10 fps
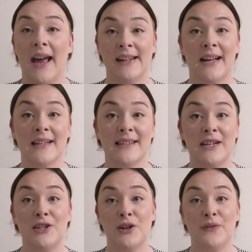And
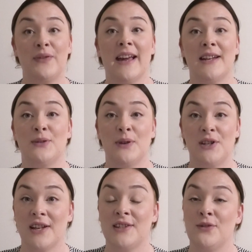lastly, don't forget to
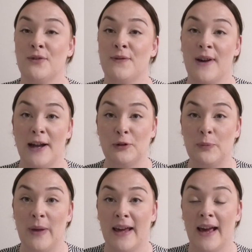adjust your
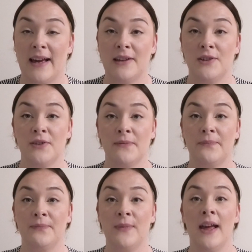final pH.
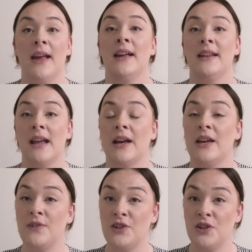
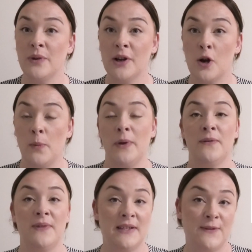Now, if you do want a copy
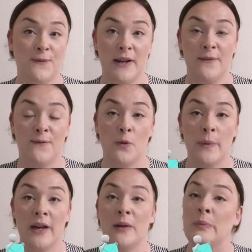of this free
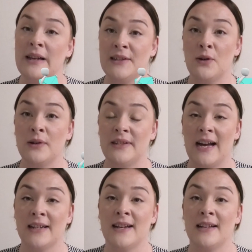formula, please
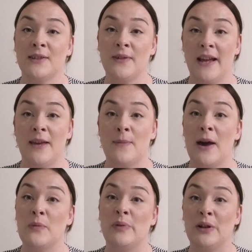contact us on the
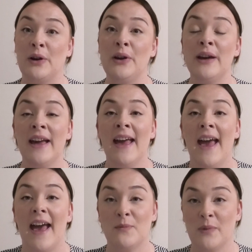email below
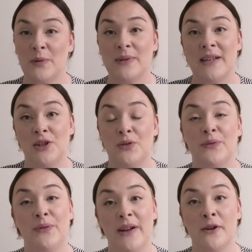and we will send you
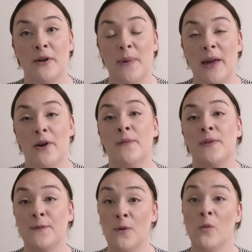a free copy
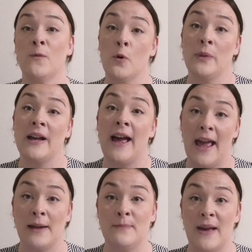of the full formula
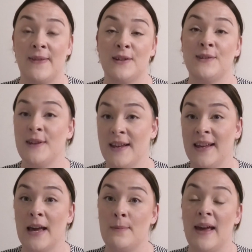and method so you
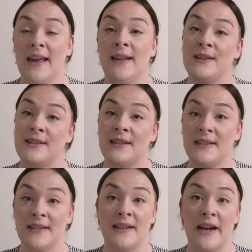can get making this
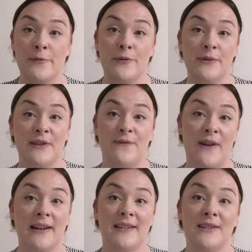sustainable
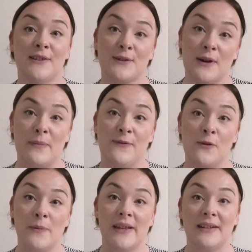surfactant scrub
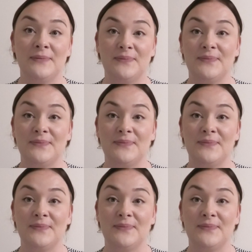formula.